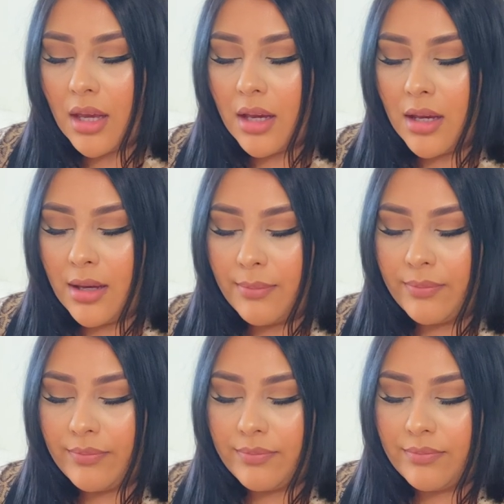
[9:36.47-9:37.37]
um,
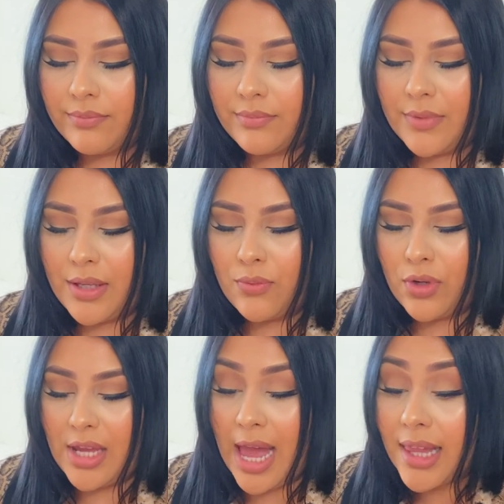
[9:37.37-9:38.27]
in
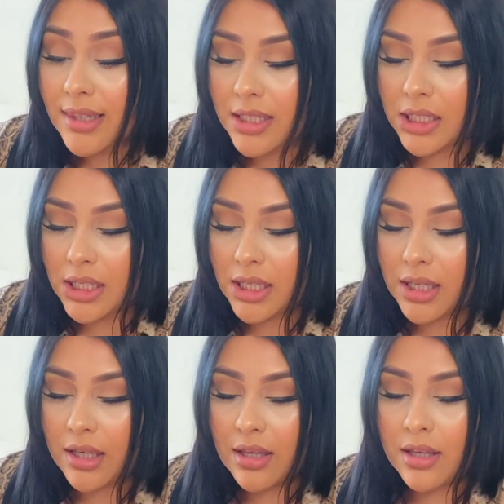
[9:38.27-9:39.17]
reality,
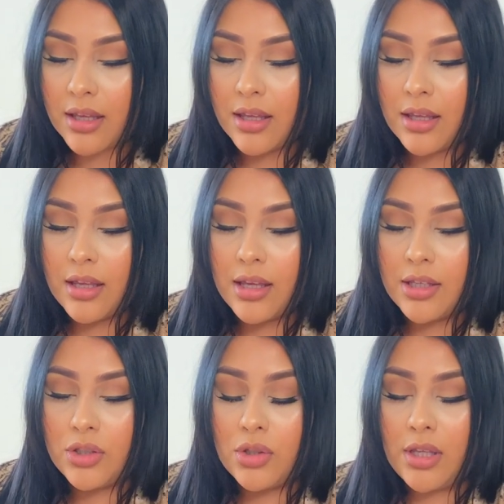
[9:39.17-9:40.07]

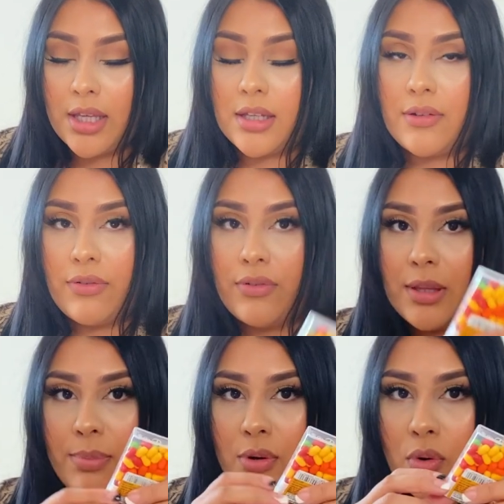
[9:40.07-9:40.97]
you like
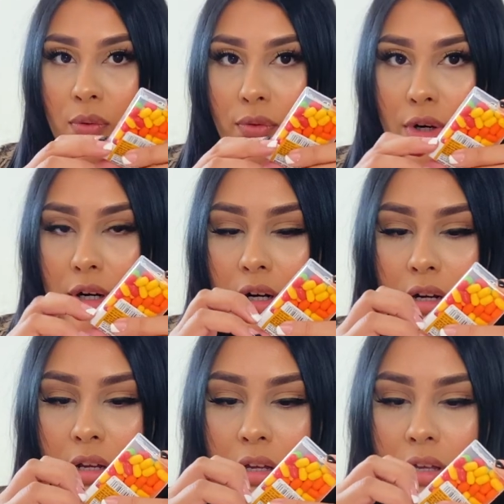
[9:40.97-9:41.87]
flip it over
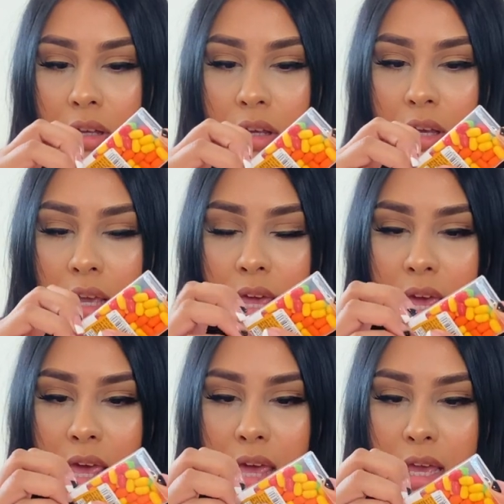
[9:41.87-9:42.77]

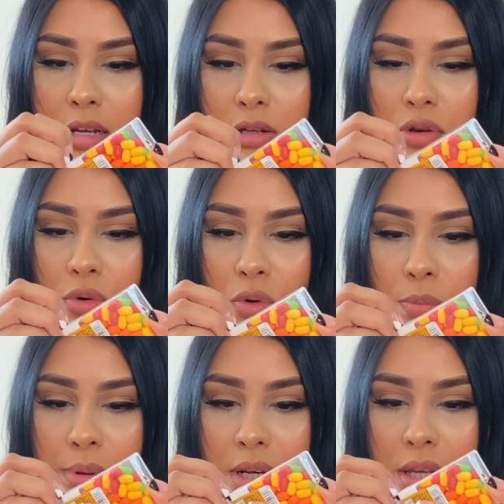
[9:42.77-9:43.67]
and you
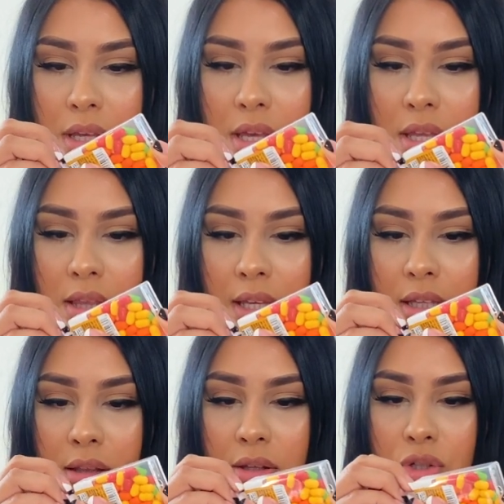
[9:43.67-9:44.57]
open it and like
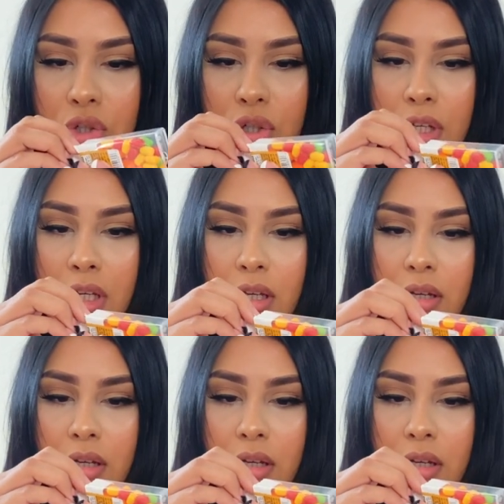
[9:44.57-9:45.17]
legit